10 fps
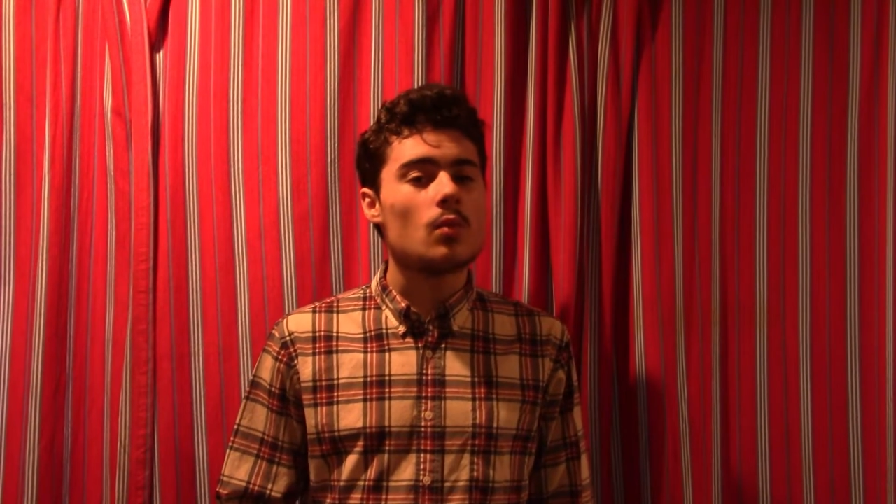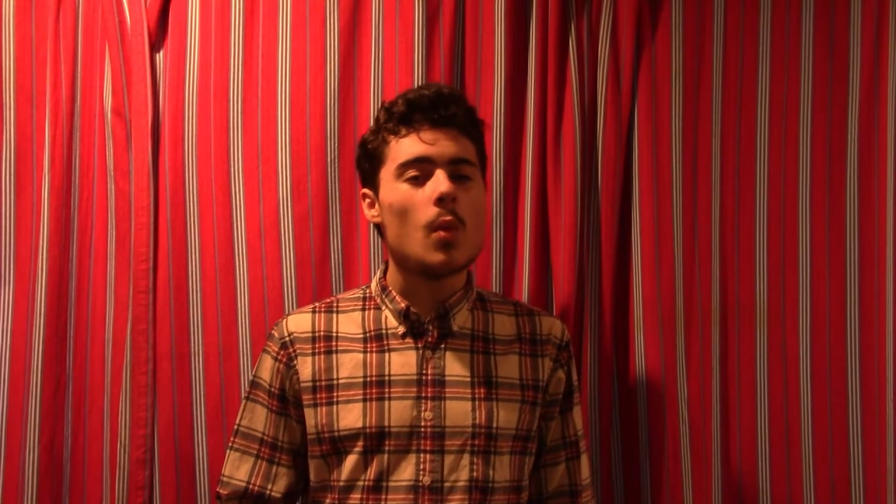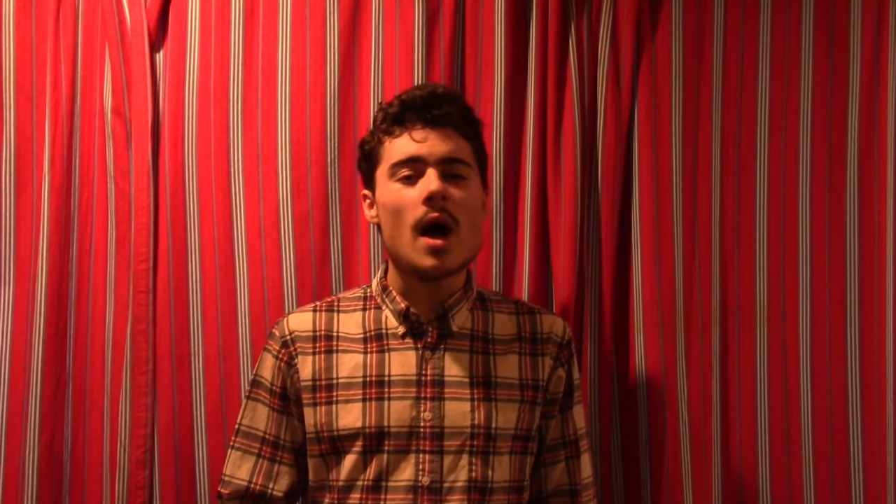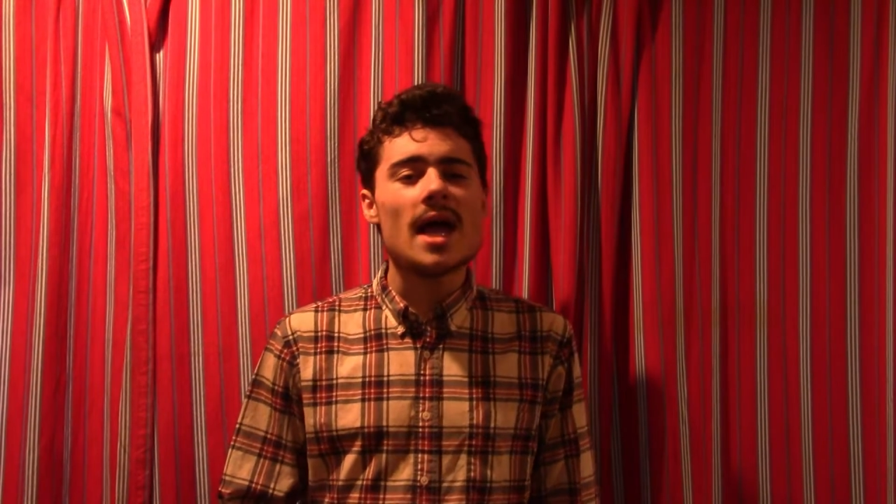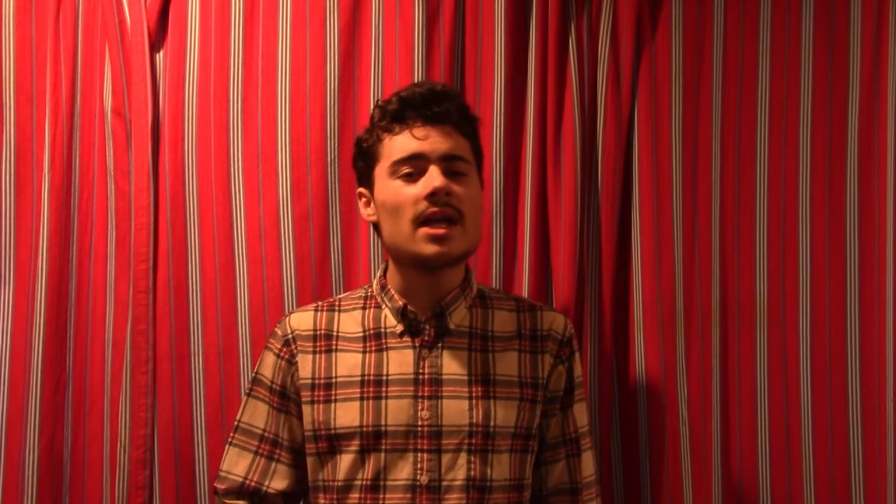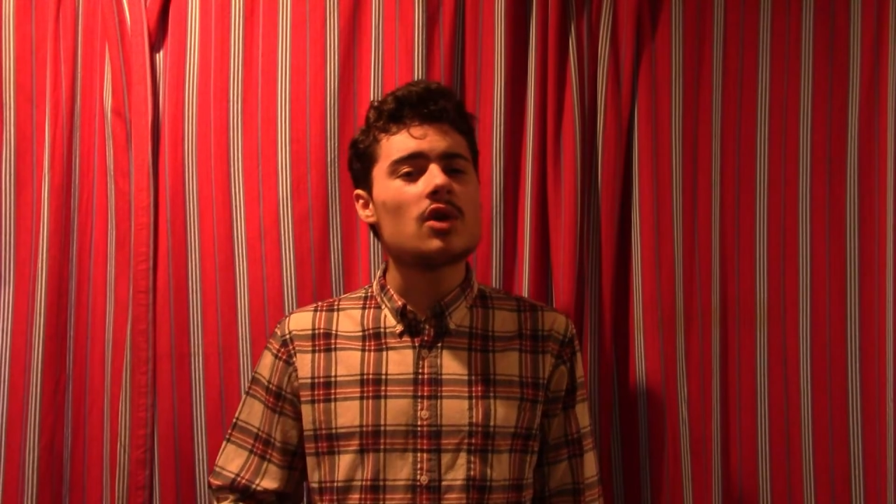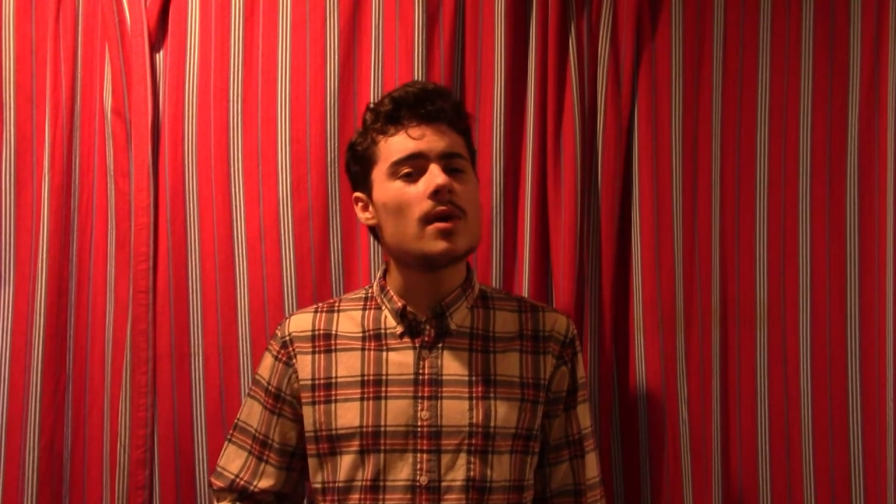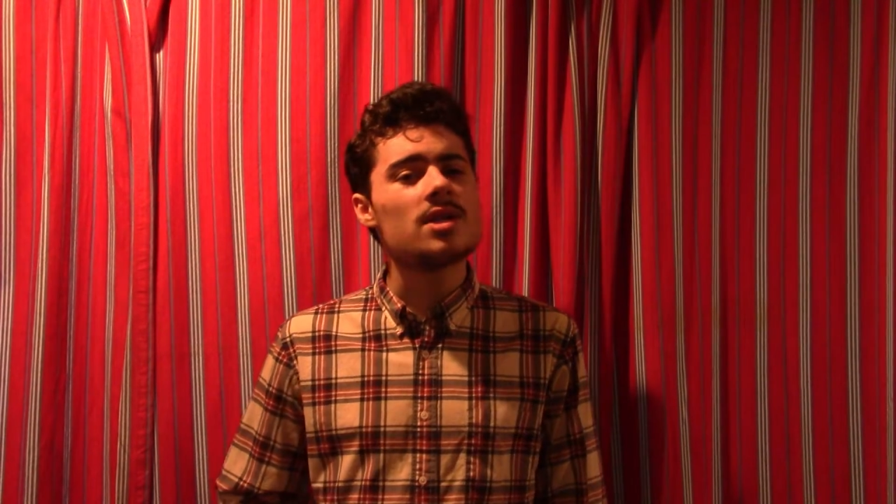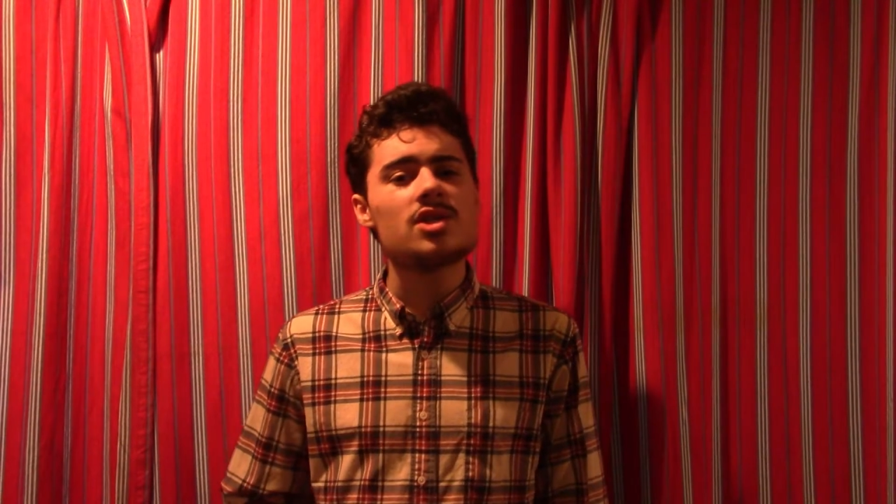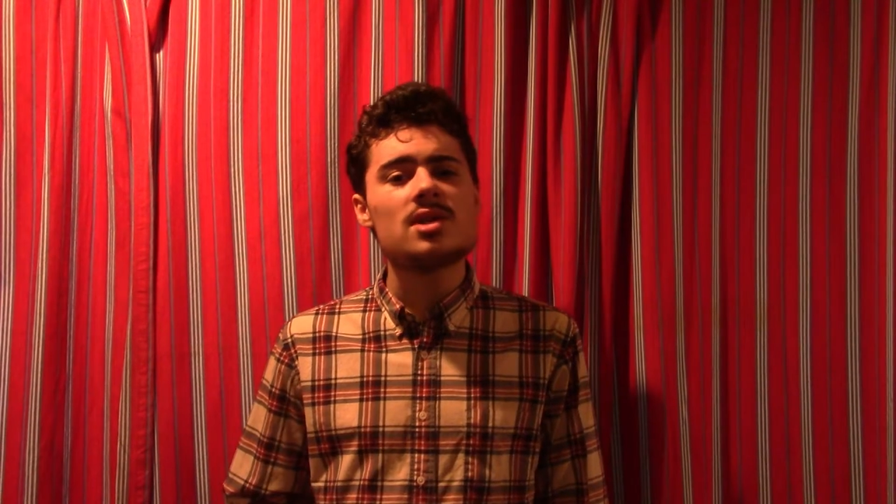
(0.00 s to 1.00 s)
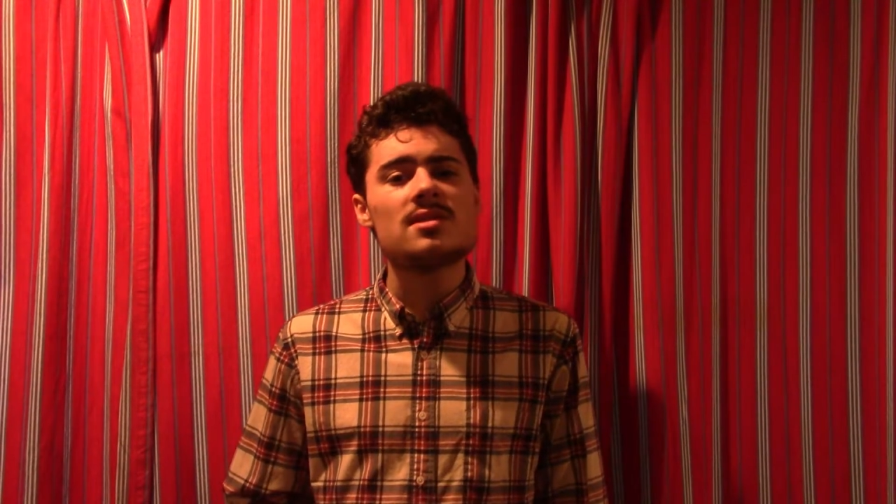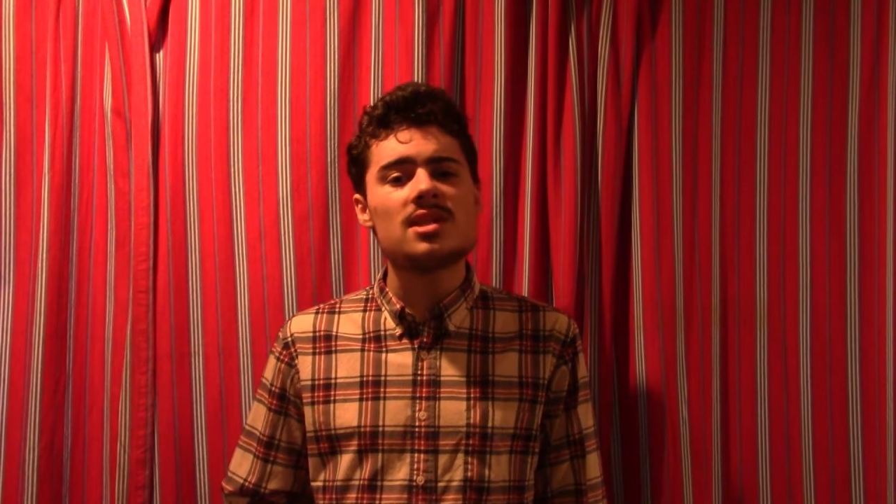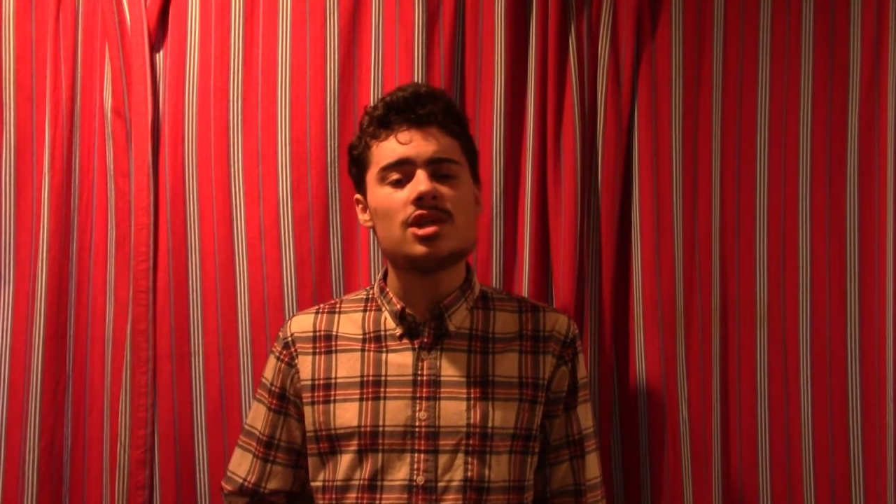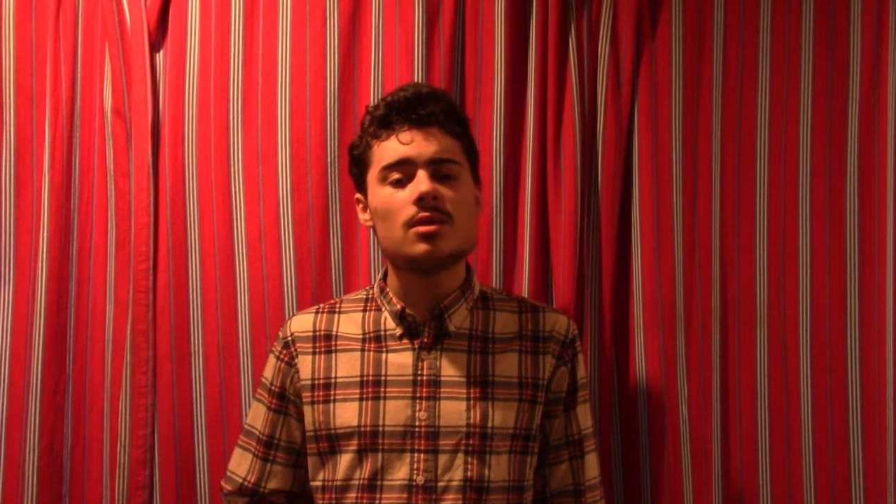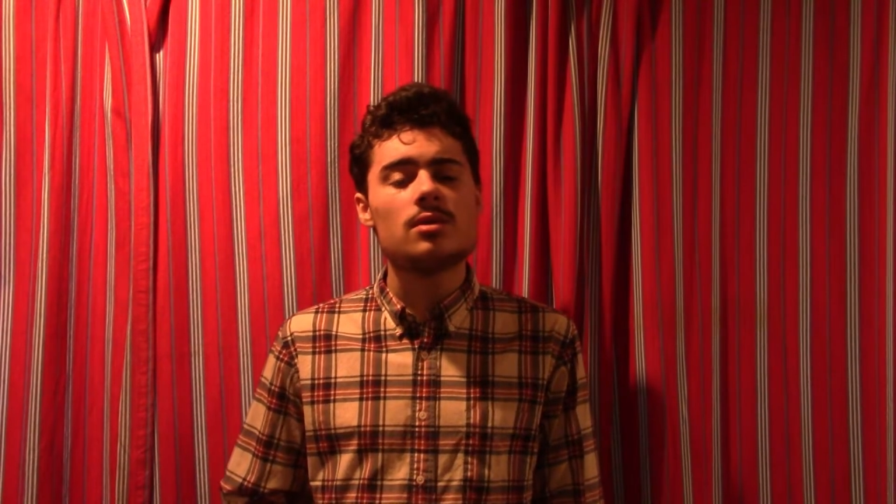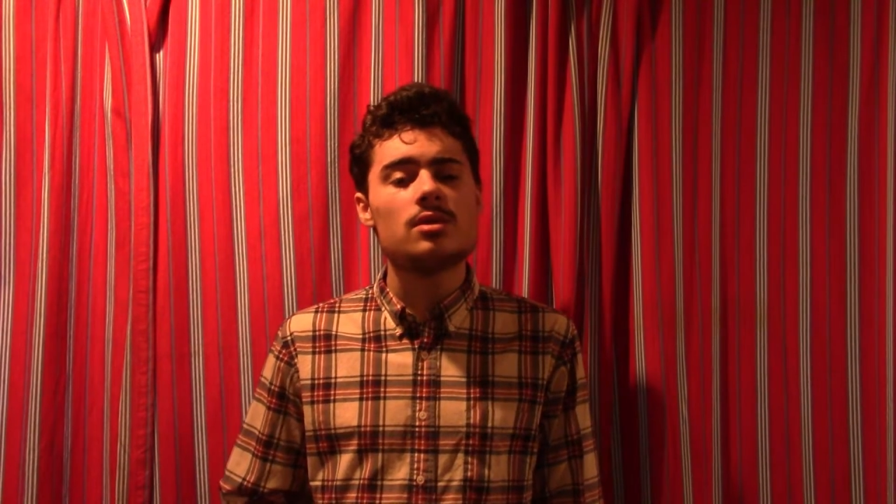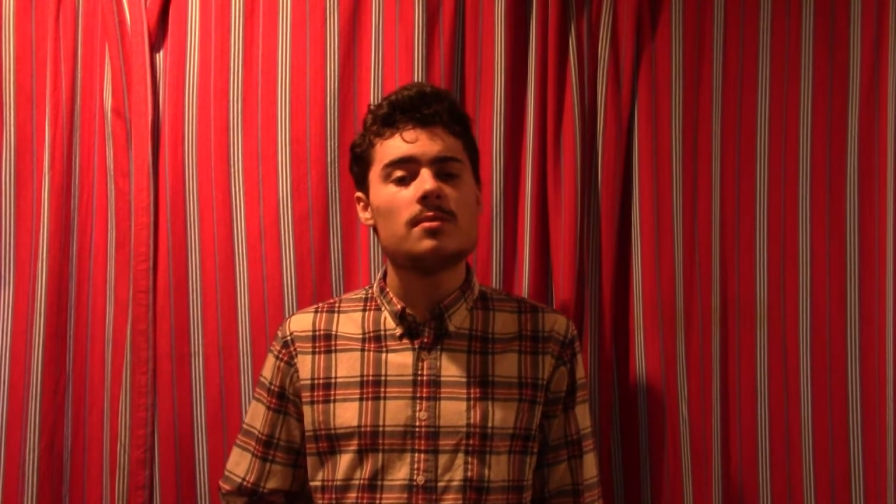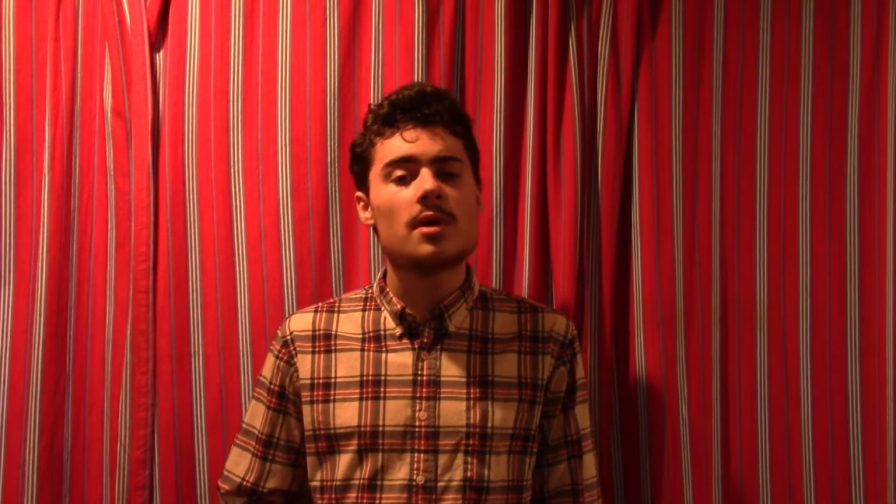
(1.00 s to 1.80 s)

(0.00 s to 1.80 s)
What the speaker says: why questions in YouTube